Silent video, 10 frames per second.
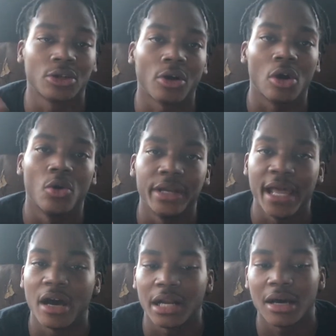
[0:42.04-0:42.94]
started going
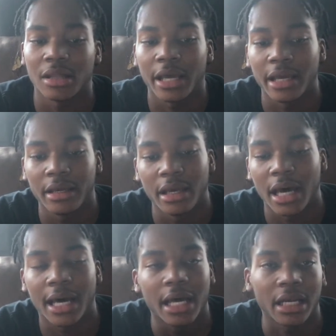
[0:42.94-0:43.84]
down, I was like, yeah,
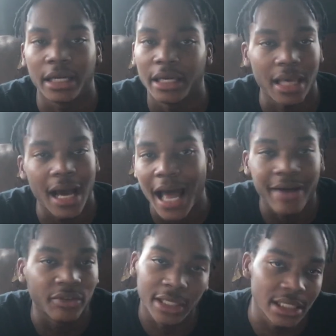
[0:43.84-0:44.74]
I got to get, I
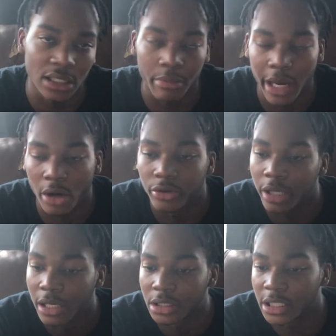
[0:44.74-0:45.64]
have to get something out. You
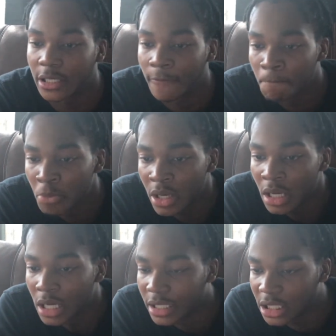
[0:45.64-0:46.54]
know what I'm saying?
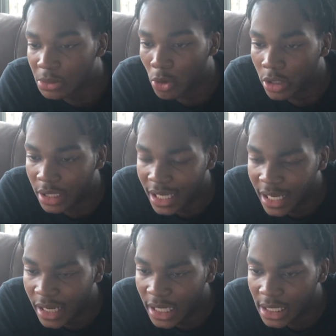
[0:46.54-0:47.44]
And this morning I
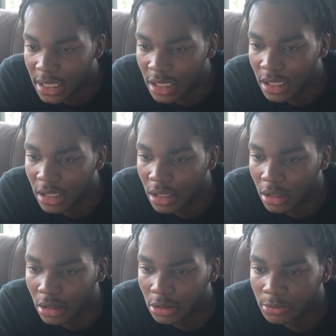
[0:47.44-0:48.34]
had seen,
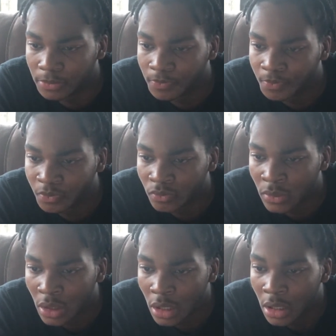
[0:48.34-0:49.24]
um,
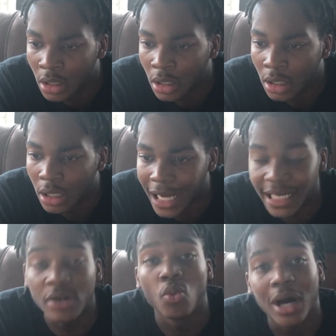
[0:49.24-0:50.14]
I
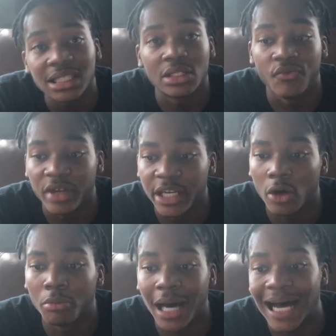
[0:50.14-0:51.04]
didn't watch the
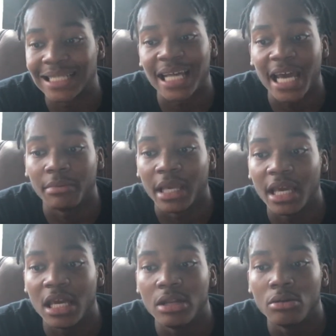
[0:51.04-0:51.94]
video, but I typed
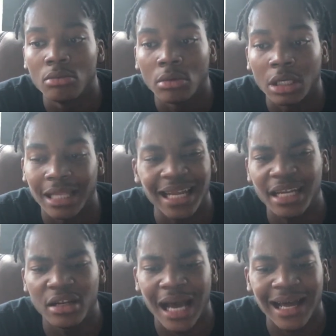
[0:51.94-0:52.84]
in, cause I
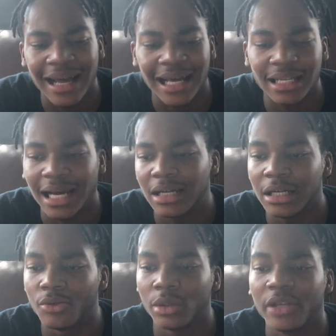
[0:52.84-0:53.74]
didn't, I, I, I
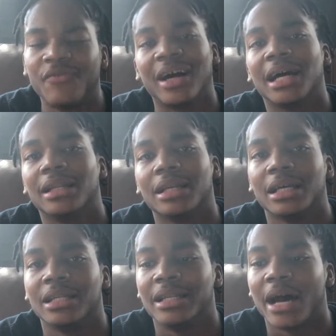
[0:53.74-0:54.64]
couldn't really find
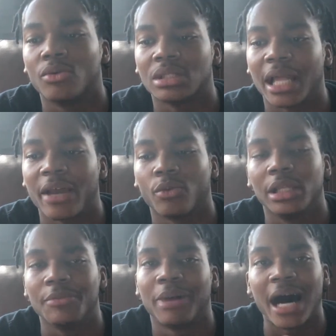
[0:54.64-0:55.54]
nothing that was like
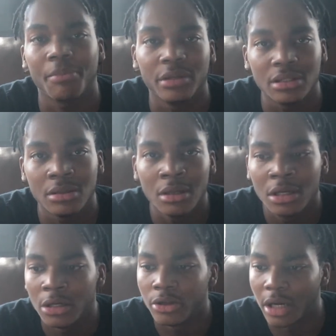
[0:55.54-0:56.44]
really popping.
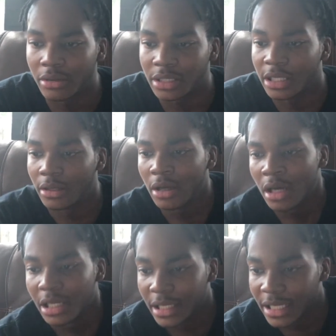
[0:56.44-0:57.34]
You know what I'm saying?
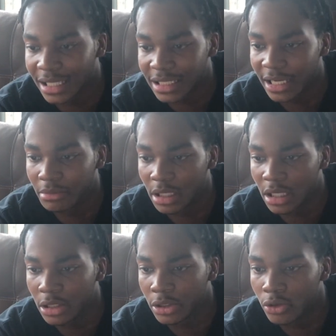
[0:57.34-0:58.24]
And then I typed
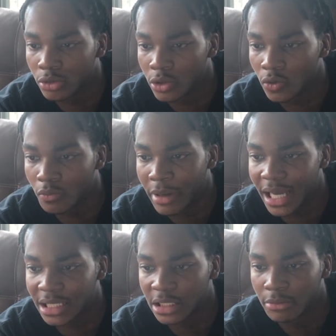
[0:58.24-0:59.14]
in YouTube
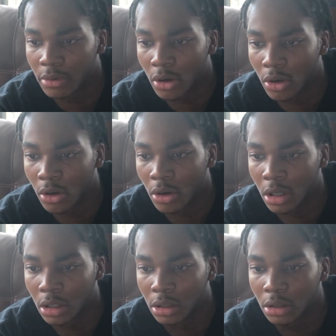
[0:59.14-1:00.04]
basketball,
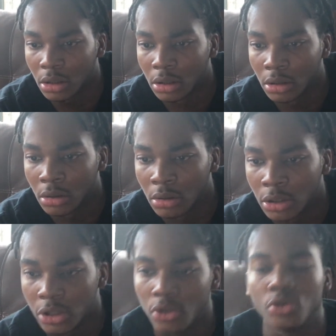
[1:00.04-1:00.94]
uh,
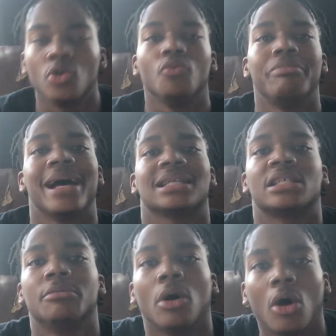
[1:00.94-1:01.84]
YouTube
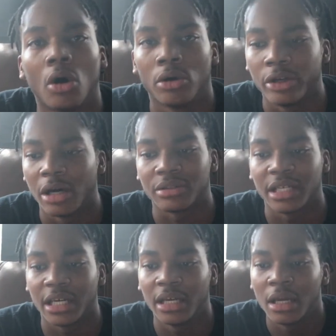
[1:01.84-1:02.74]
basketball, you know what I'm
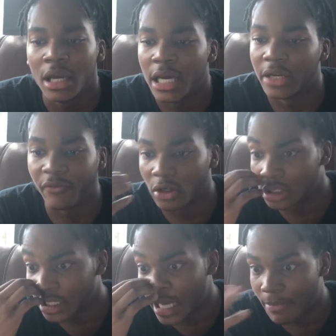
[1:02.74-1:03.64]
saying? And the
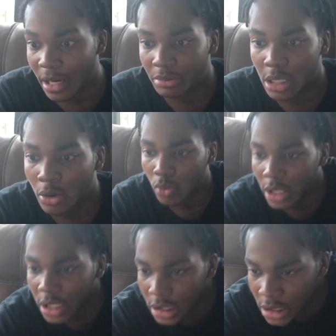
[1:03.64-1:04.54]
first thing that popped
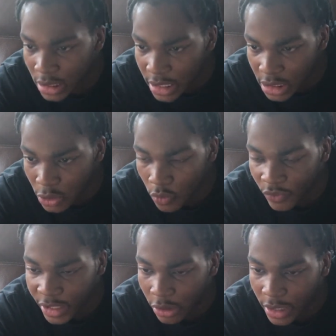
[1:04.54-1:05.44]
was this new
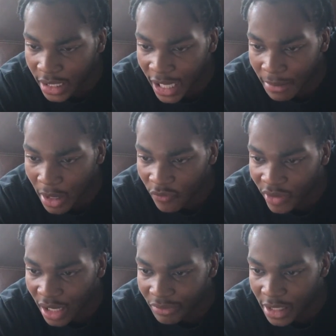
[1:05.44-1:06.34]
video that came out
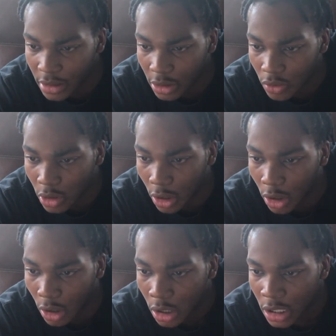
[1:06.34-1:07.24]
five days ago
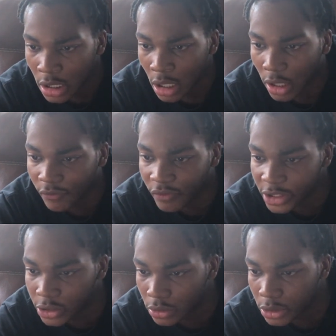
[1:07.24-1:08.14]
called
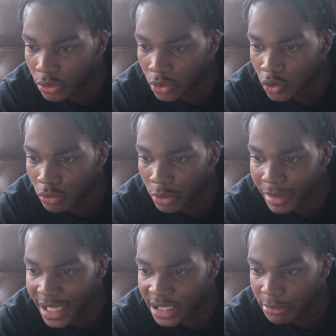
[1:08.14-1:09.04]
Official YouTuber
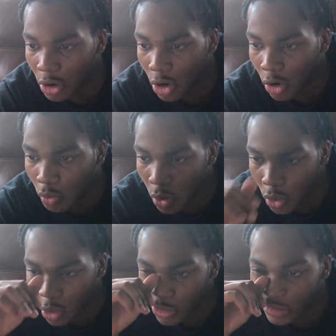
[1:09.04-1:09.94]
Basketball
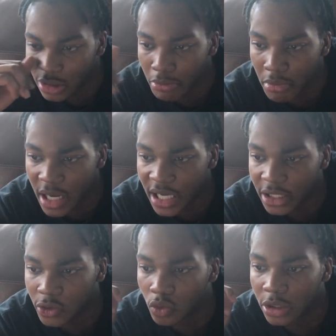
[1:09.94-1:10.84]
Awards Mid
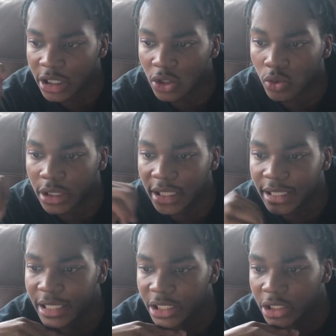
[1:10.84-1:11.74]
2020
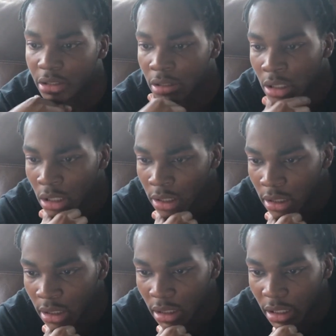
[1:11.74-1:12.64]
Edition.
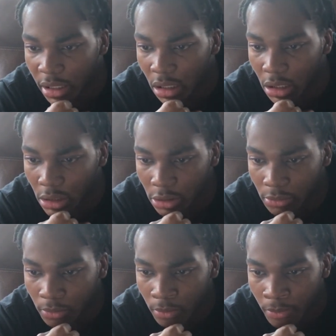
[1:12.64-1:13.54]
And um,